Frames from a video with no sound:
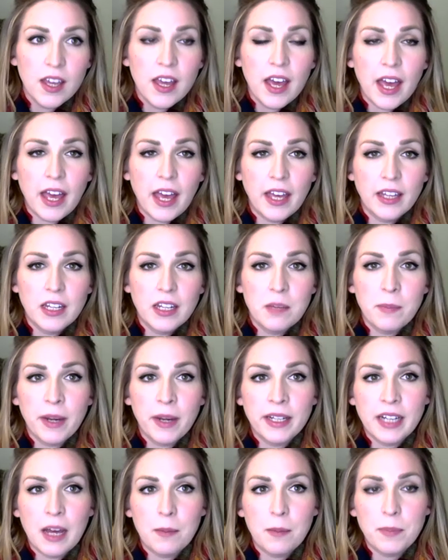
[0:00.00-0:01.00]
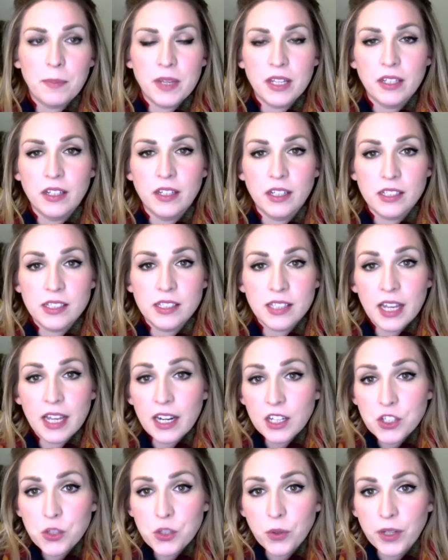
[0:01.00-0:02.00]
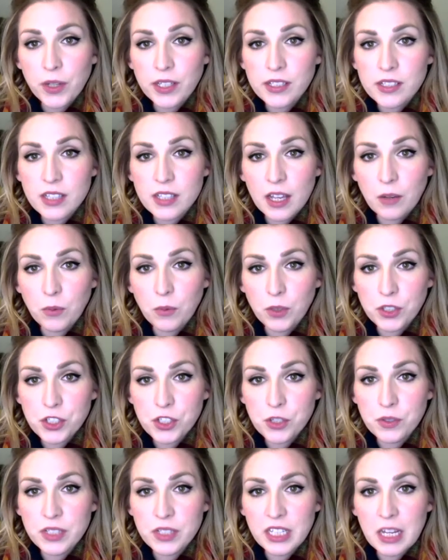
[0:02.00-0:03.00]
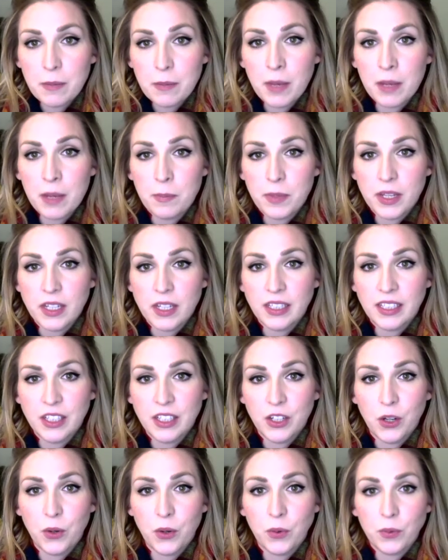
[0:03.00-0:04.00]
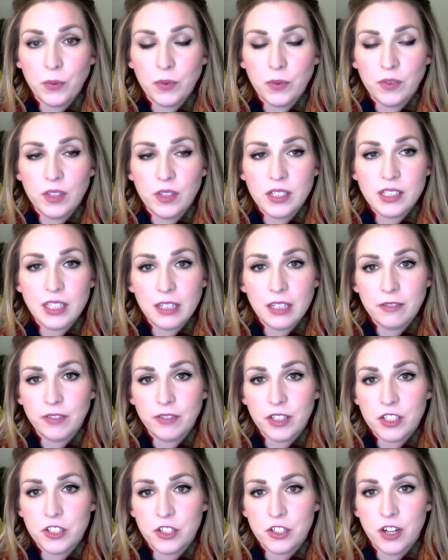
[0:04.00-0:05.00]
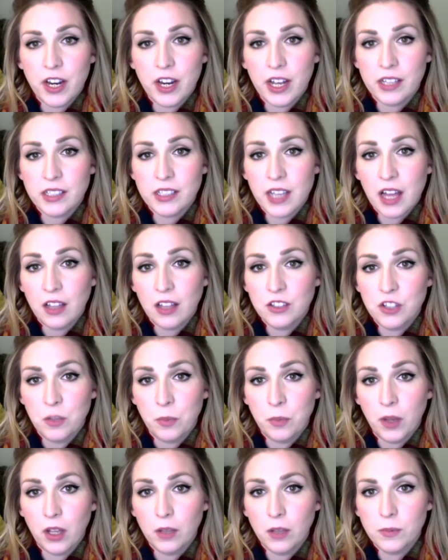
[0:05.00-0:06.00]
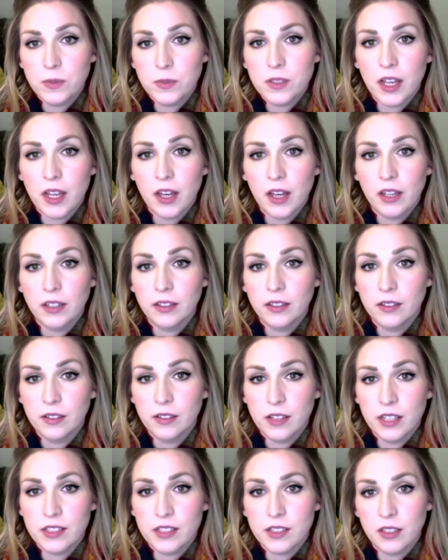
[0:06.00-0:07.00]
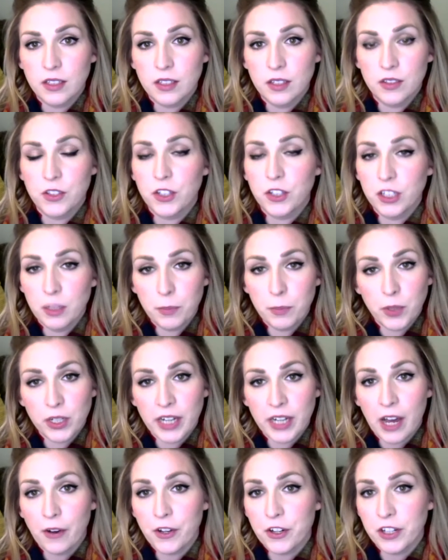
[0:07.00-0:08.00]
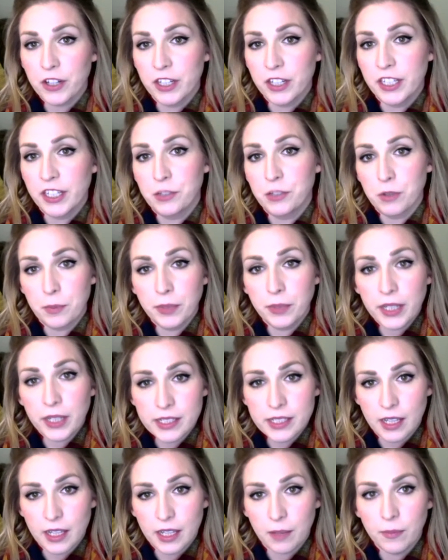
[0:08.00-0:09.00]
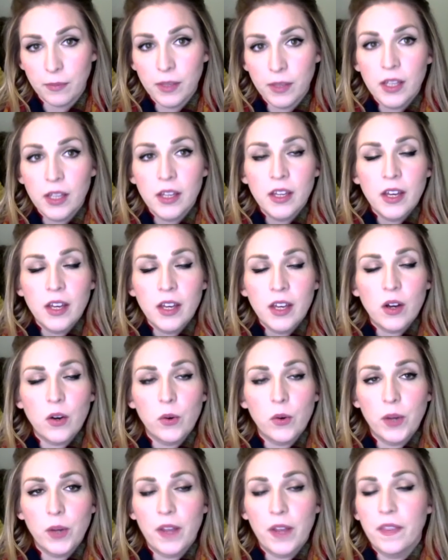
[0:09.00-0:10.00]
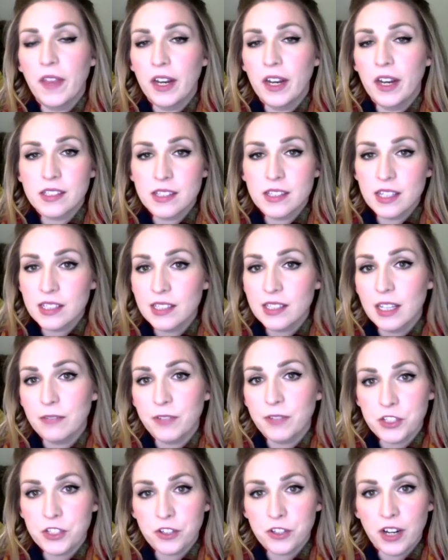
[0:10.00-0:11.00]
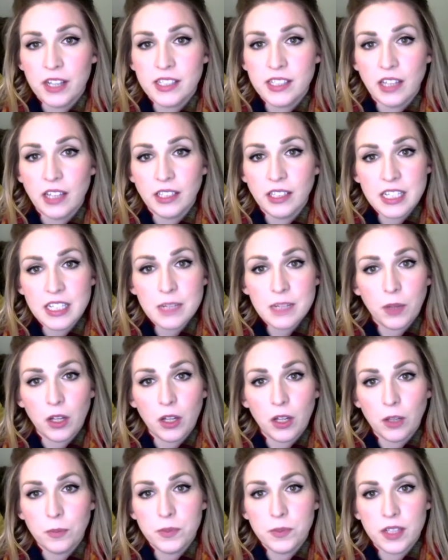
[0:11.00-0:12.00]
And it might not be an aesthetic choice that we're choosing. It might be, this light fixture has halogen bulbs and they're gonna burn out. You're gonna need to replace them. Oh, and then it's this light fixture has LED bulbs,